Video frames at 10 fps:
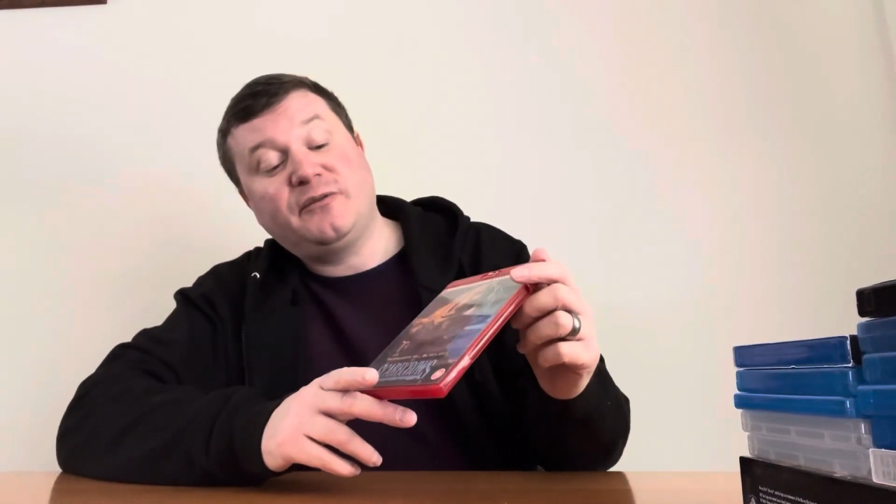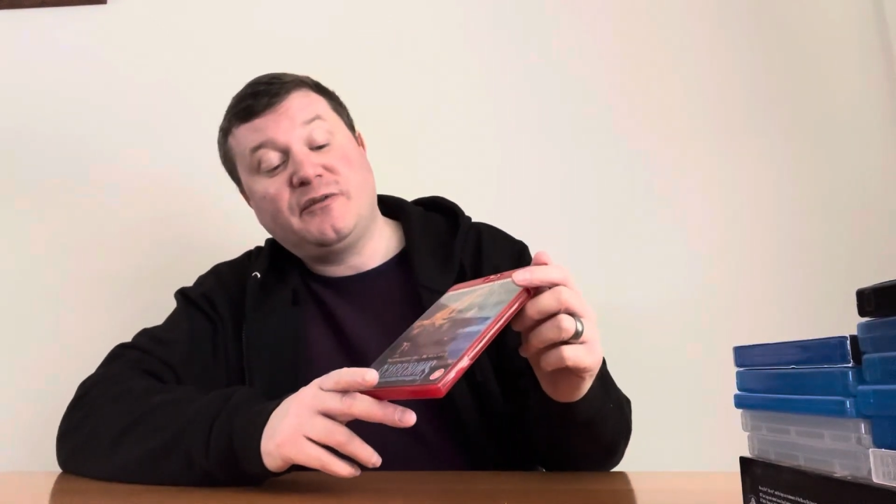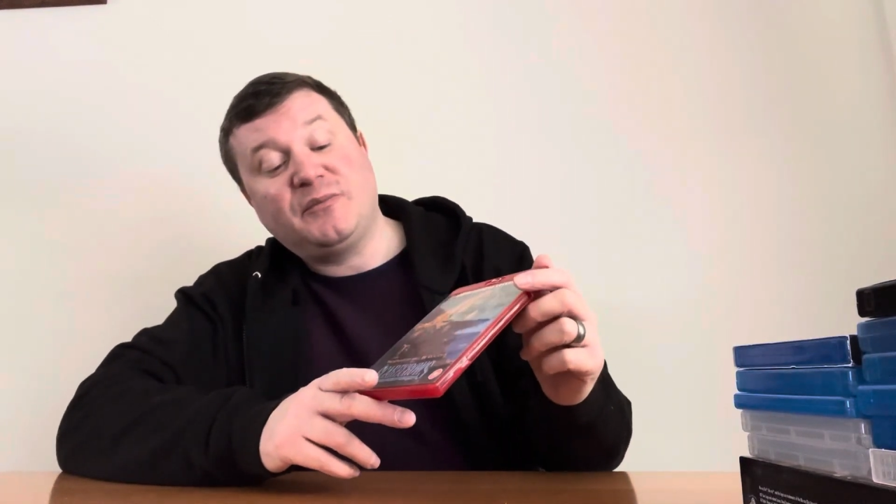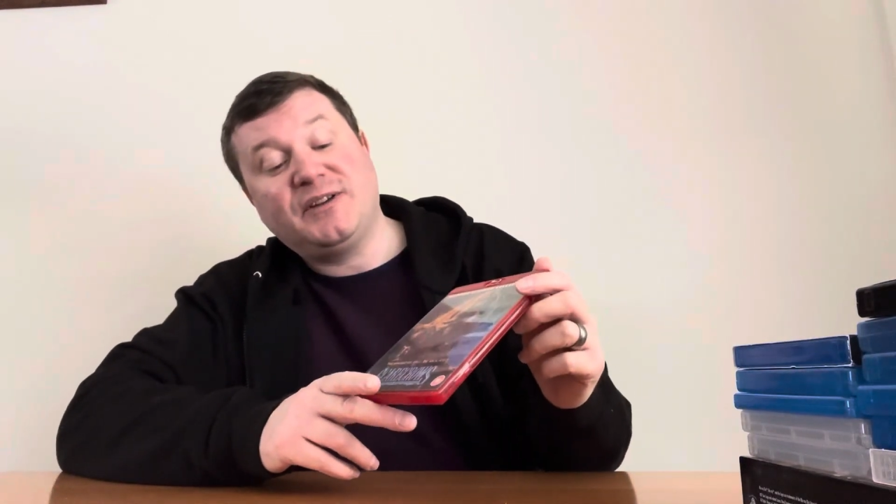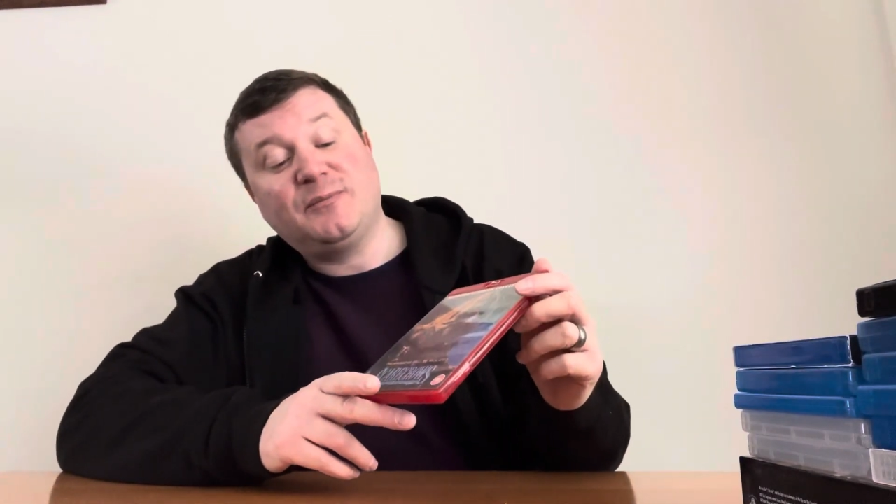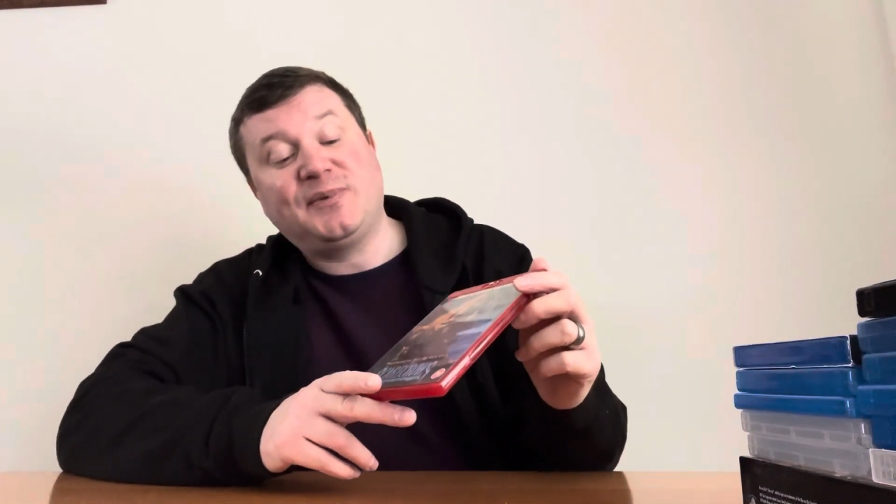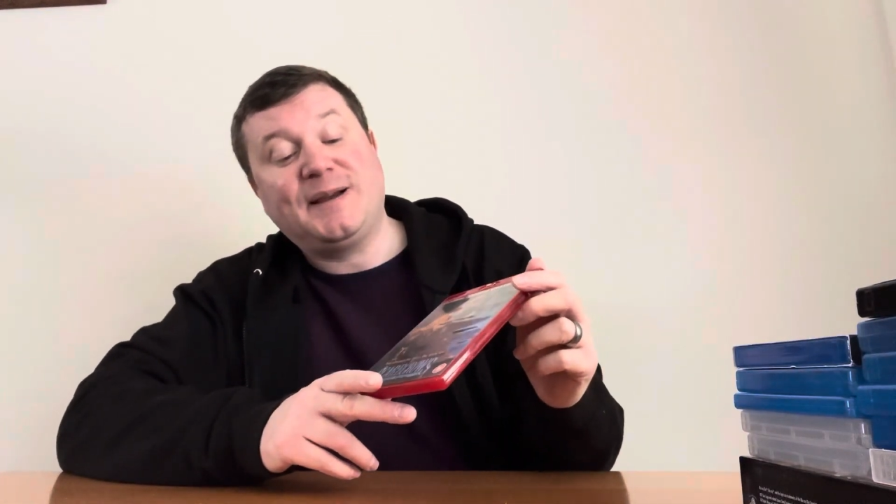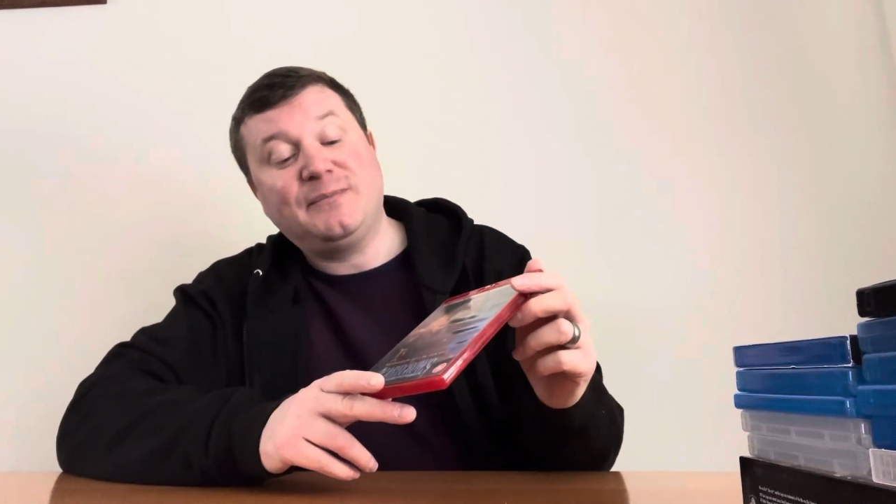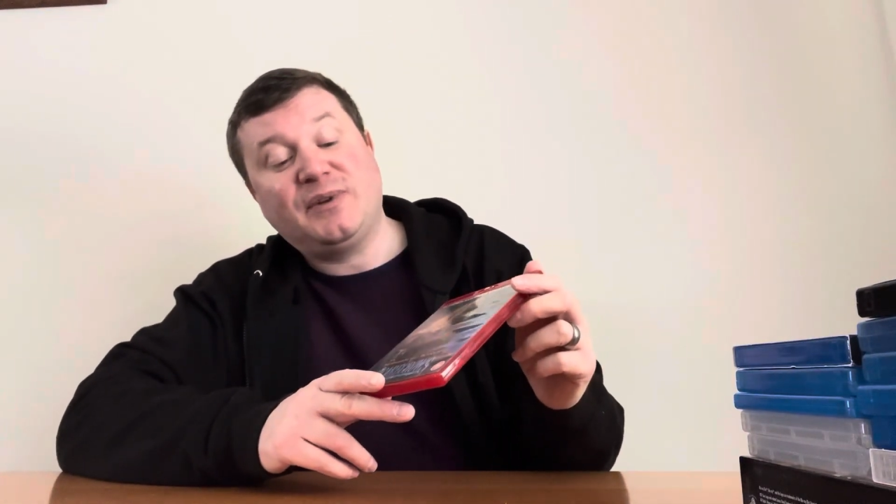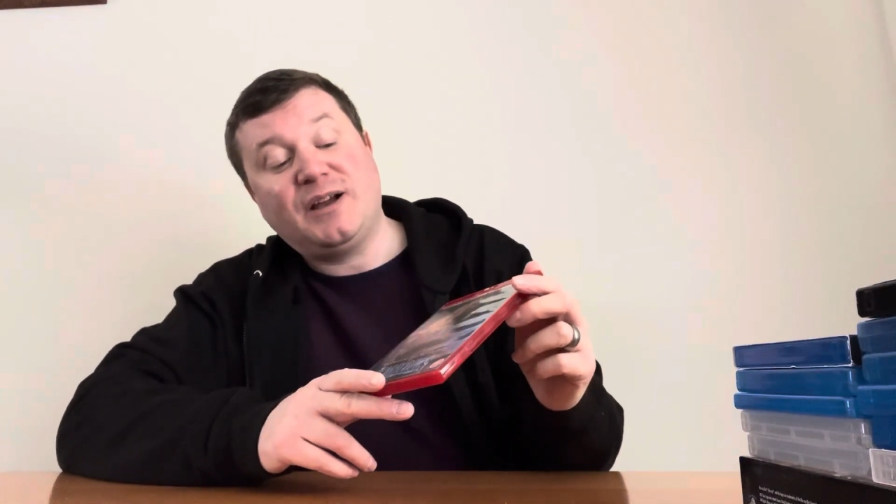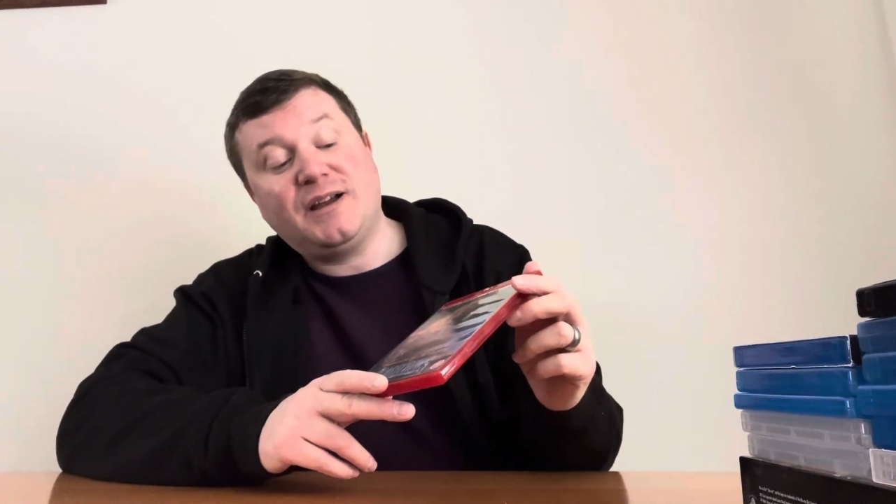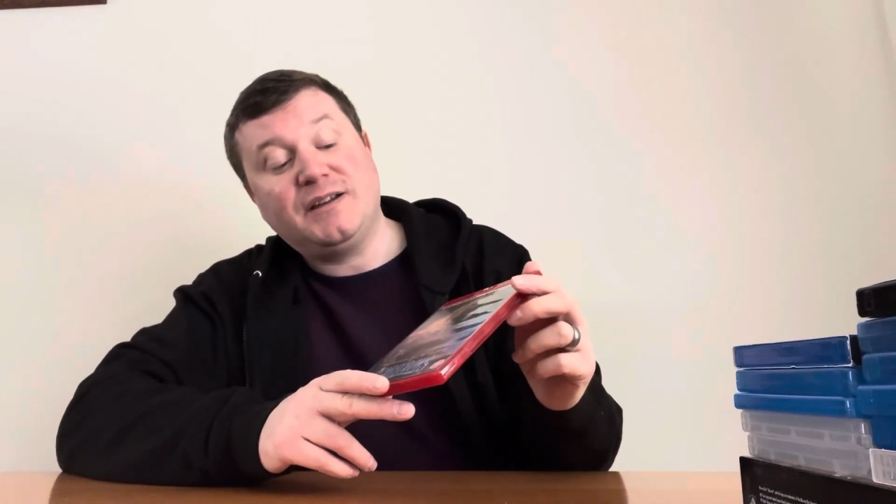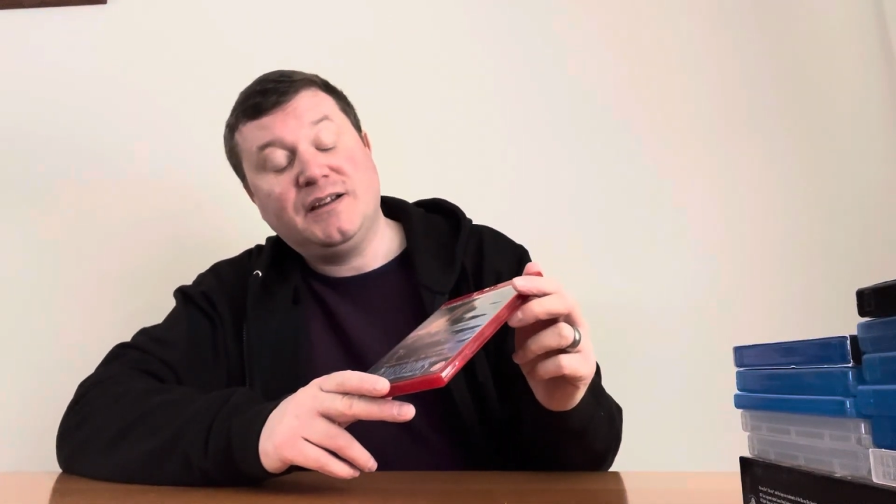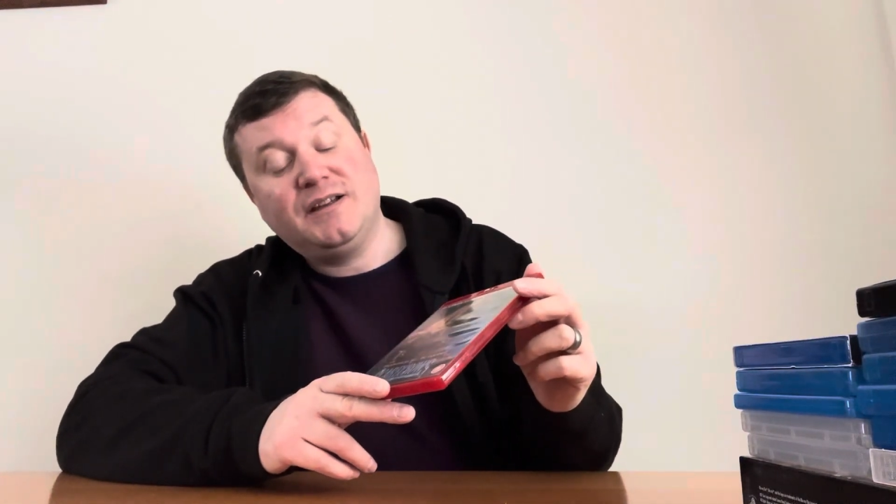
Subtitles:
with it being a blind buy